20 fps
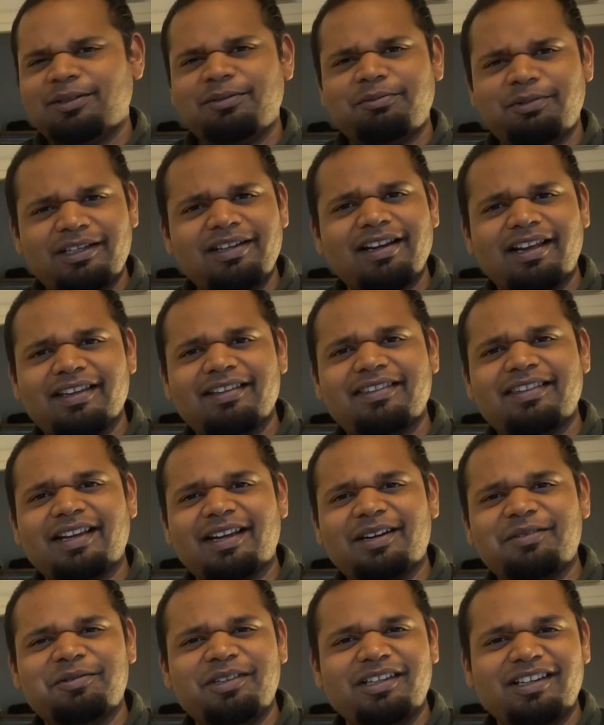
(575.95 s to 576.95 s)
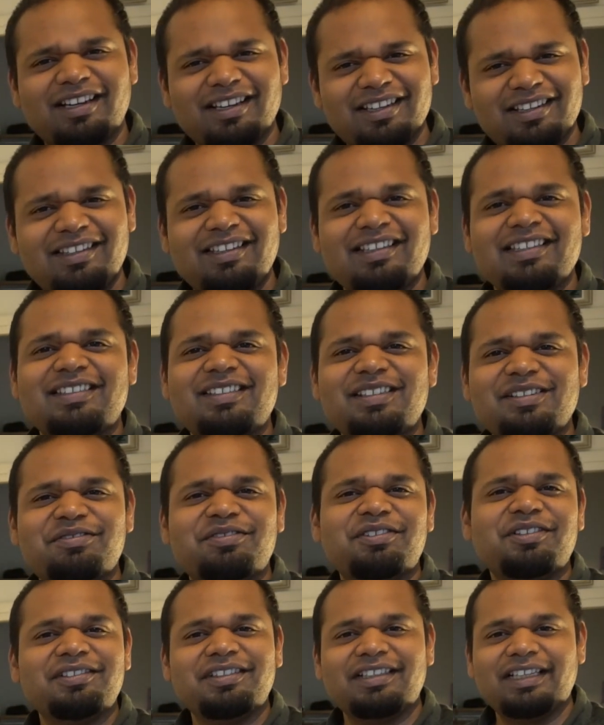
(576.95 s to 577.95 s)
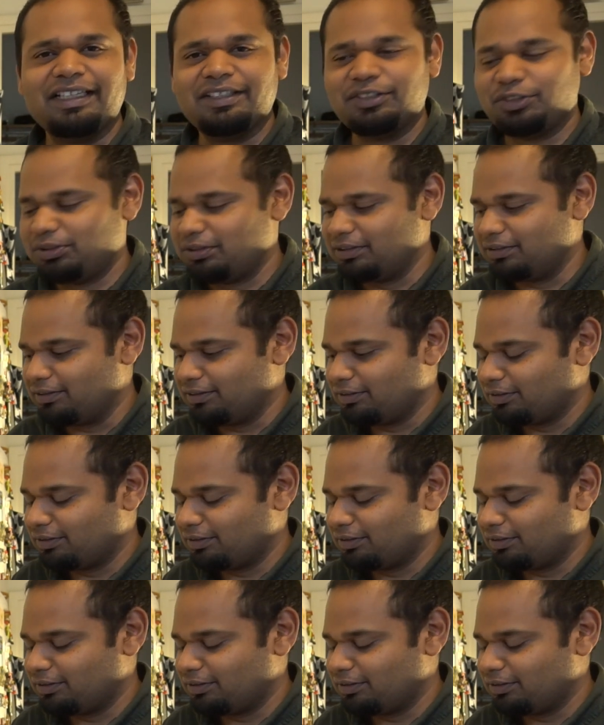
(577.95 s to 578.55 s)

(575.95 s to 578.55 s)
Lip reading: We like that. We like these different textures.